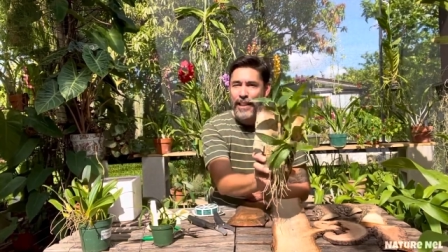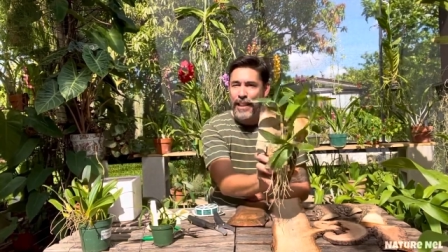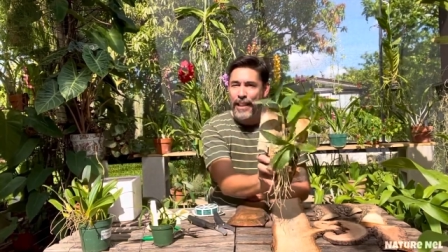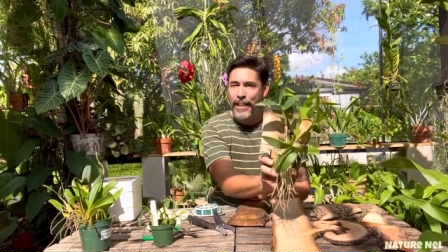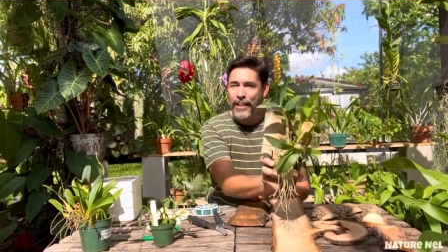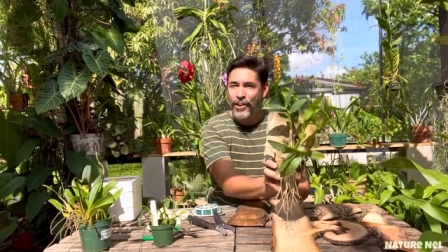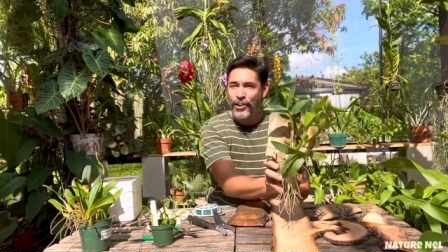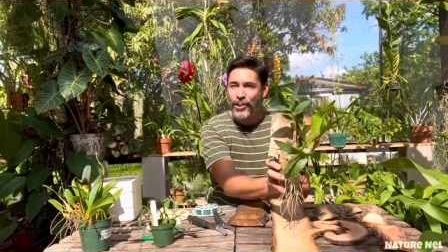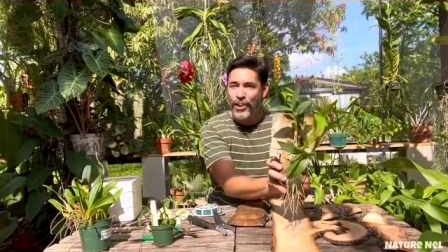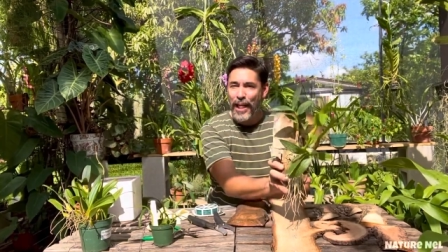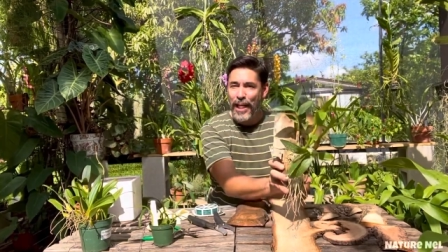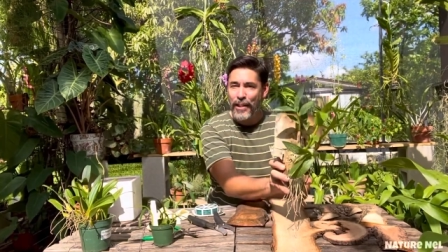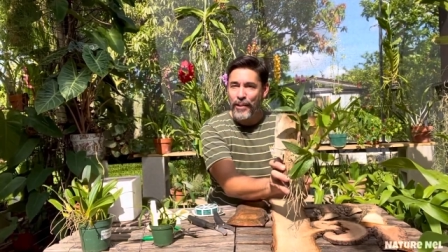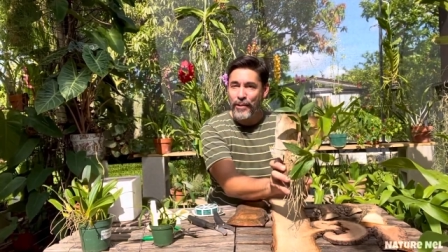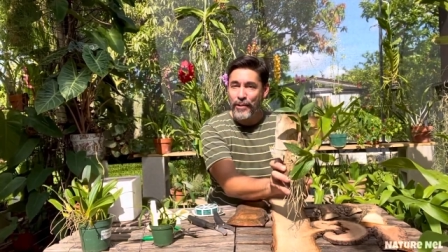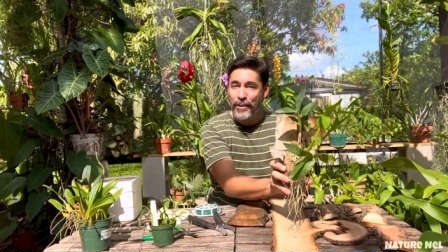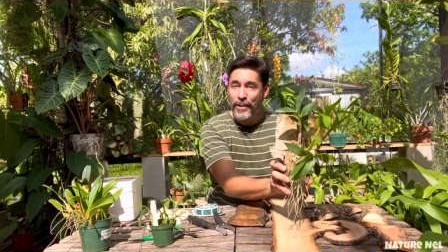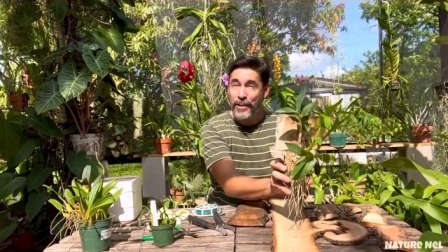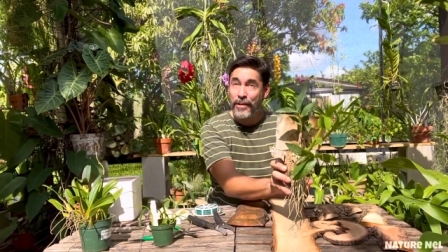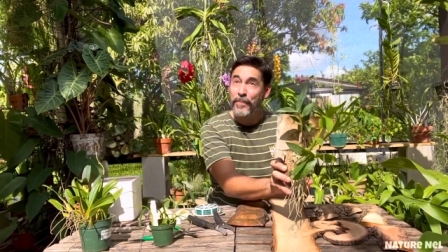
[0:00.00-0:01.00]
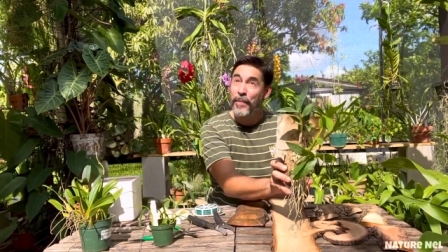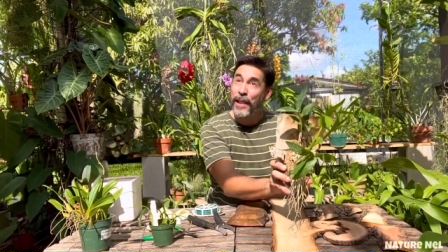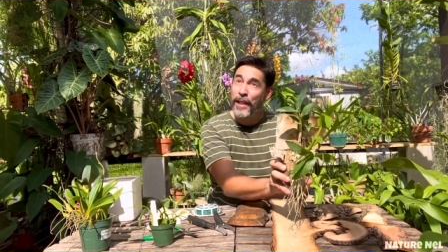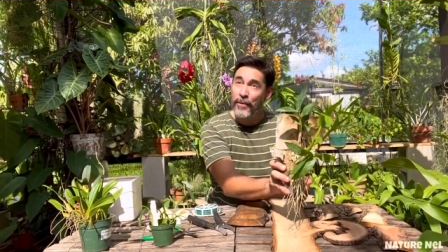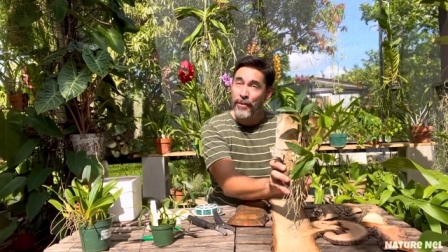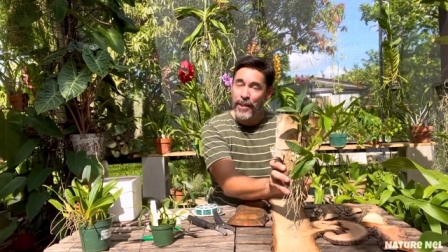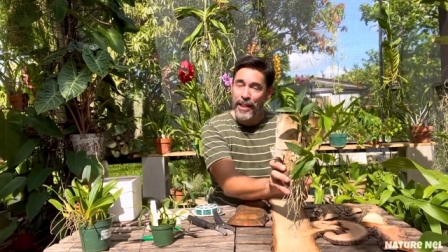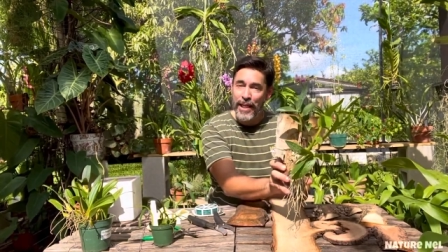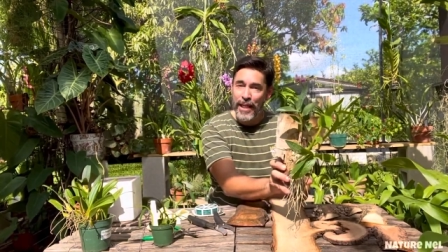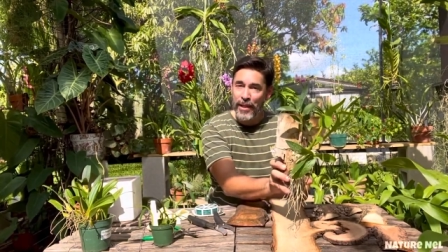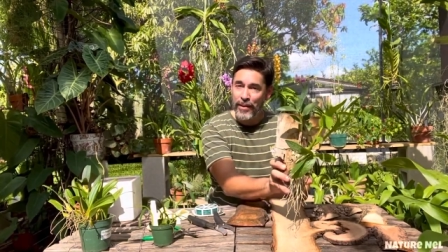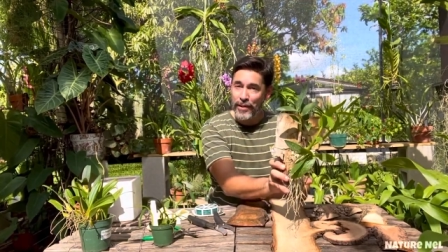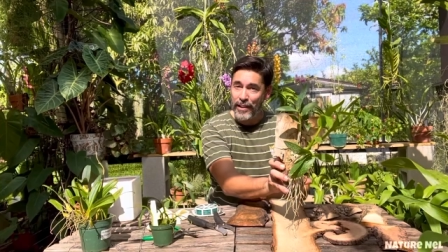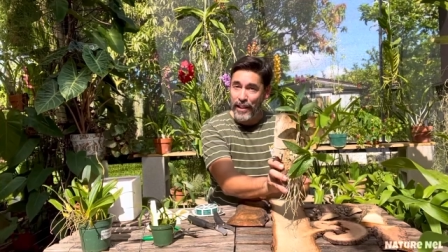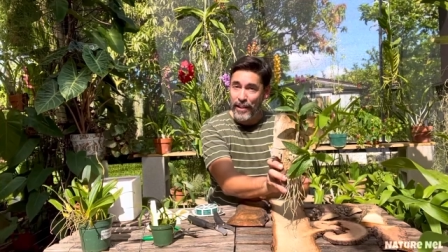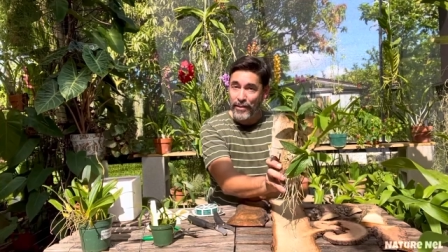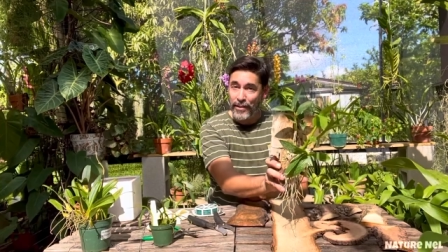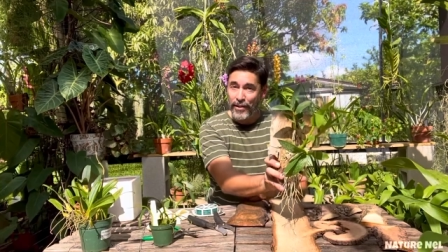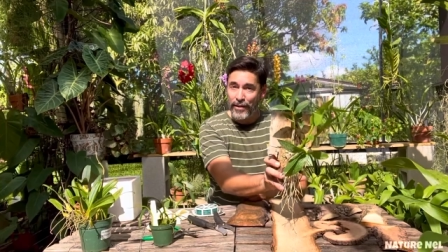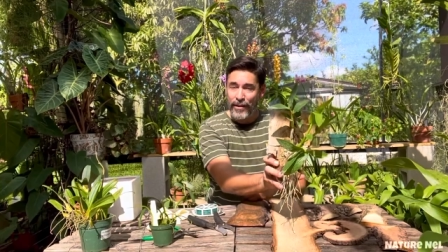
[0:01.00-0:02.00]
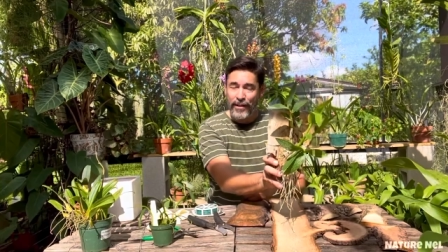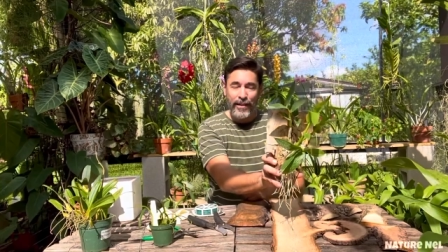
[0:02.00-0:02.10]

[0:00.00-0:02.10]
to get the shadow because my greenhouse has